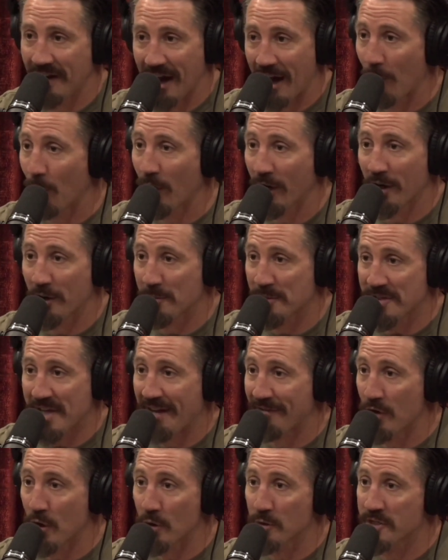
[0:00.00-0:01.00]
I 100%
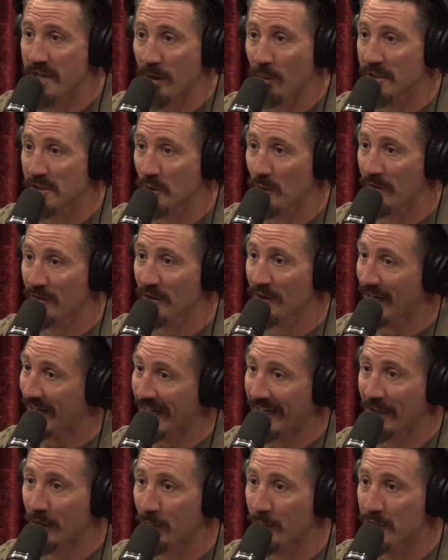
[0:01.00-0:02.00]
have no say whatsoever. I
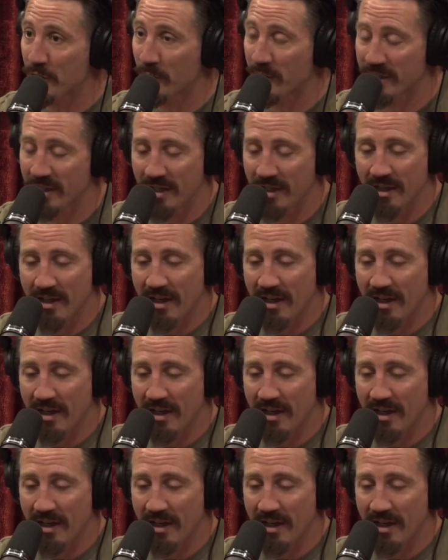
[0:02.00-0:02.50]
got to go and do it.